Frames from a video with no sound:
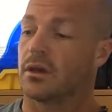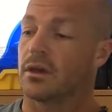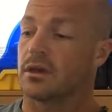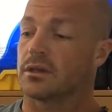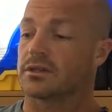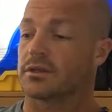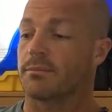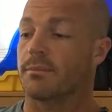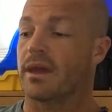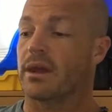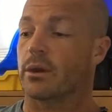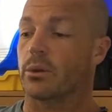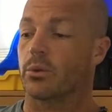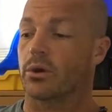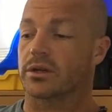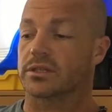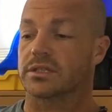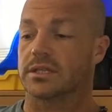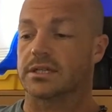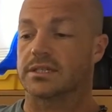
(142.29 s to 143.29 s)
So Mary
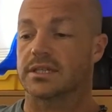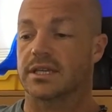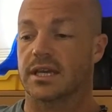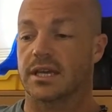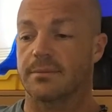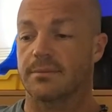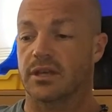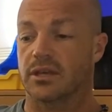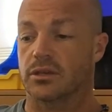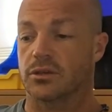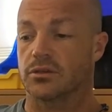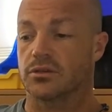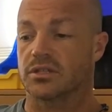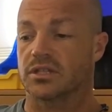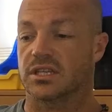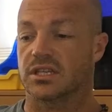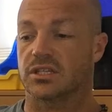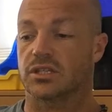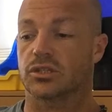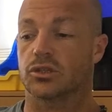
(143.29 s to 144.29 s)
worked in a team that used
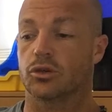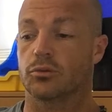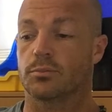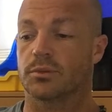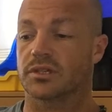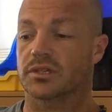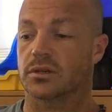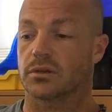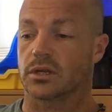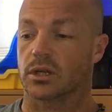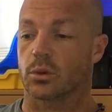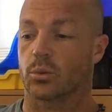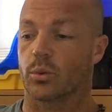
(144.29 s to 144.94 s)
the supersonic